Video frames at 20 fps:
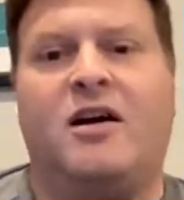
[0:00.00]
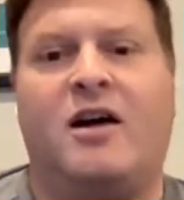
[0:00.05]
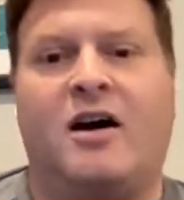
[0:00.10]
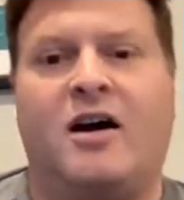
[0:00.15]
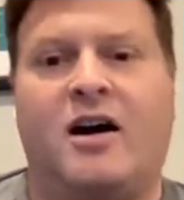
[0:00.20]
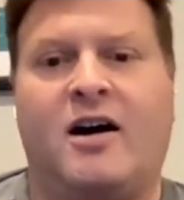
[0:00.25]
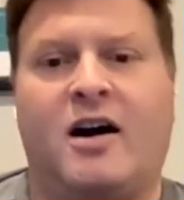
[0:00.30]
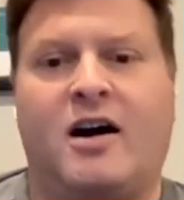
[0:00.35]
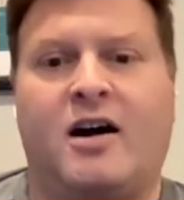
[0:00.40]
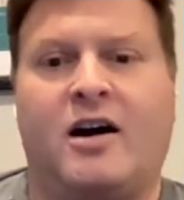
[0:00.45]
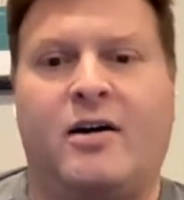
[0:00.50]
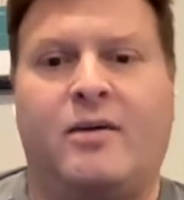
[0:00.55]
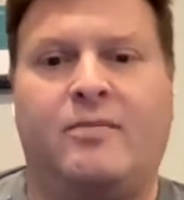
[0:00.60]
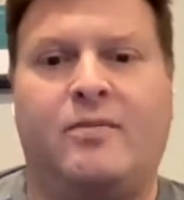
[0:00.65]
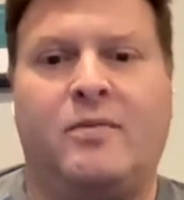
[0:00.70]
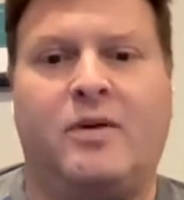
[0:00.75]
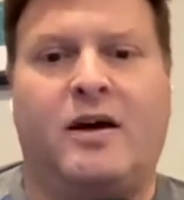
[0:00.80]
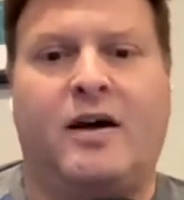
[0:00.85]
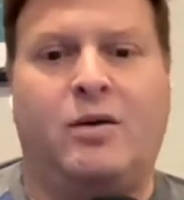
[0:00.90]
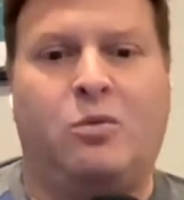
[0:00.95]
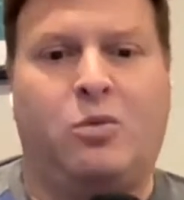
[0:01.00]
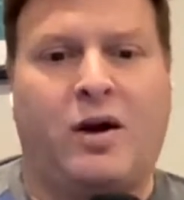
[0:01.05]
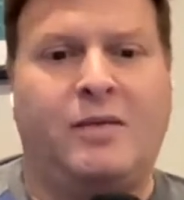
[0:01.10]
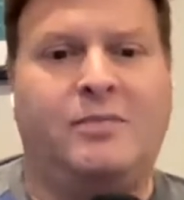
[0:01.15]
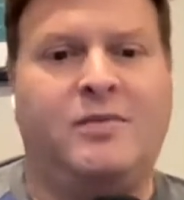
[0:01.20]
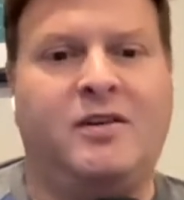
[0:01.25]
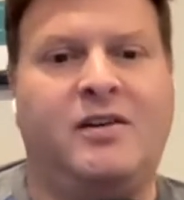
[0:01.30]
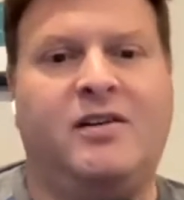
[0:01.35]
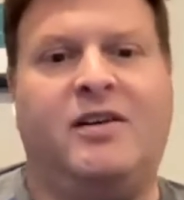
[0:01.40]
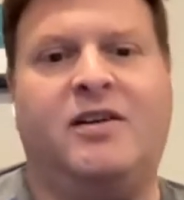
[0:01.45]
I
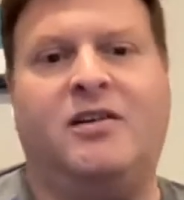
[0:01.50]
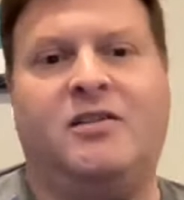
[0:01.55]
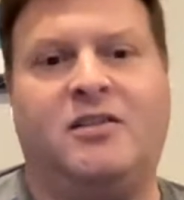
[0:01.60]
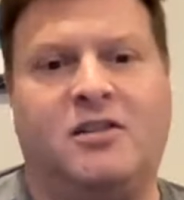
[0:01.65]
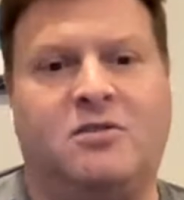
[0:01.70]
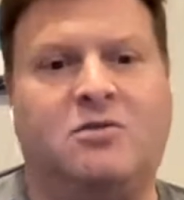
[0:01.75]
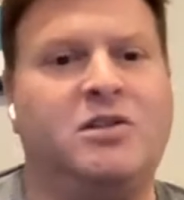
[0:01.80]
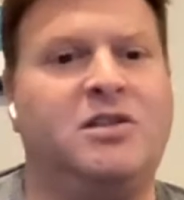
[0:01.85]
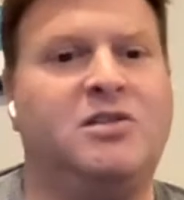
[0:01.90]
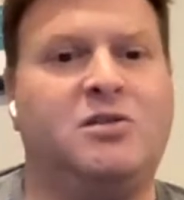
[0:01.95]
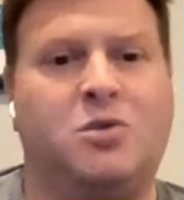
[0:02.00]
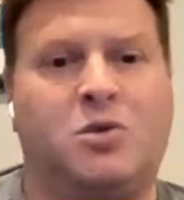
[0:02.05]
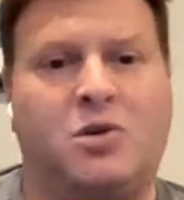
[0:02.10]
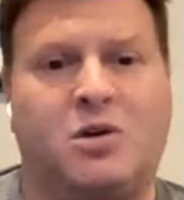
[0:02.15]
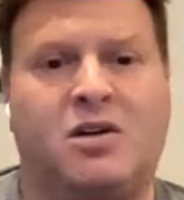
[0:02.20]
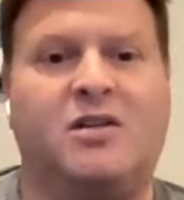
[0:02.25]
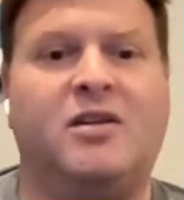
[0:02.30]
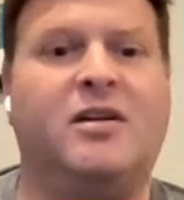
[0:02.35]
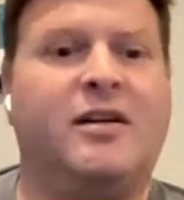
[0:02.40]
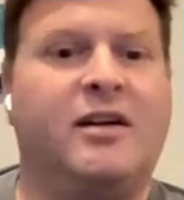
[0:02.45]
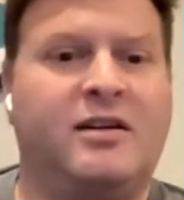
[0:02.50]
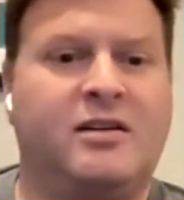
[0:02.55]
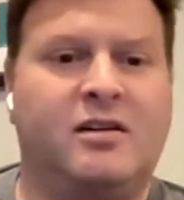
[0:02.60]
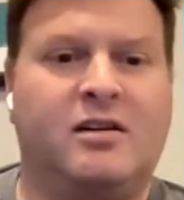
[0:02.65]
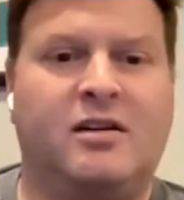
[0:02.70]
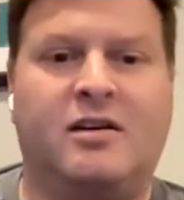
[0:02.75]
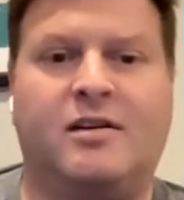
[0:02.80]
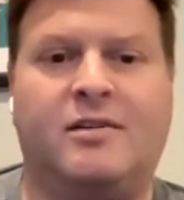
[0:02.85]
wiped it and did a restore. And,